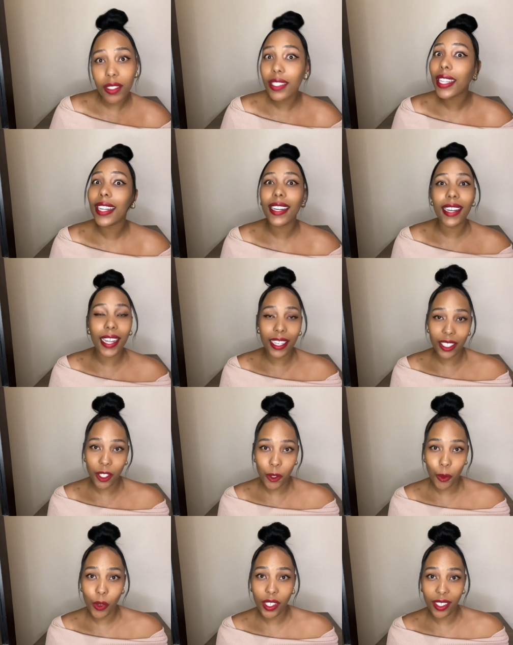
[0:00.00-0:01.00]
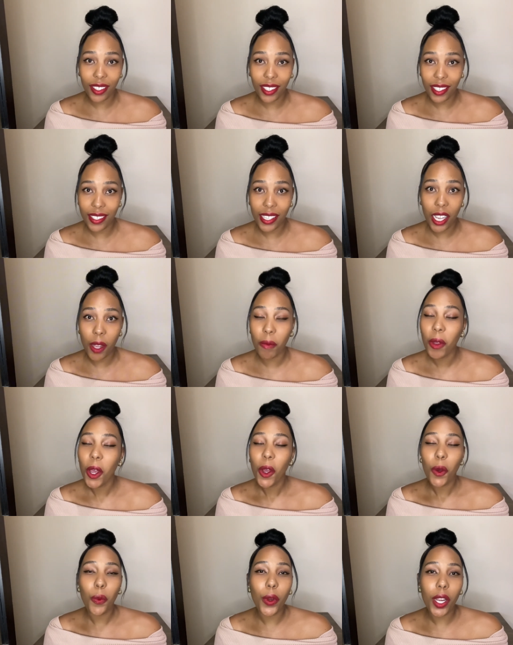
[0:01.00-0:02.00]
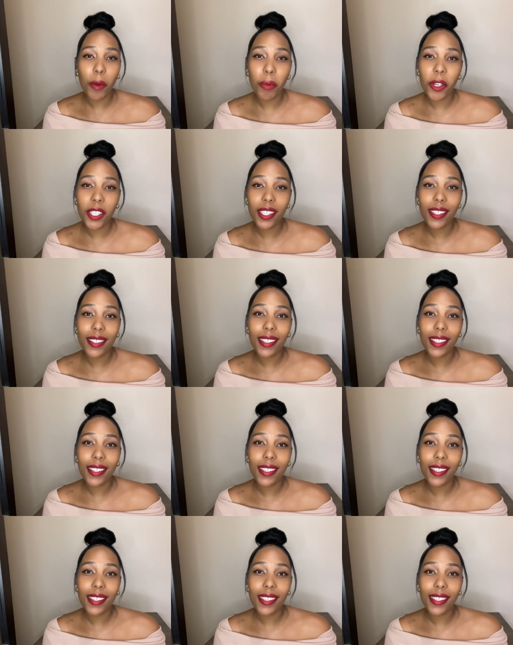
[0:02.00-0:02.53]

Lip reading: They like this one in the exam, where a person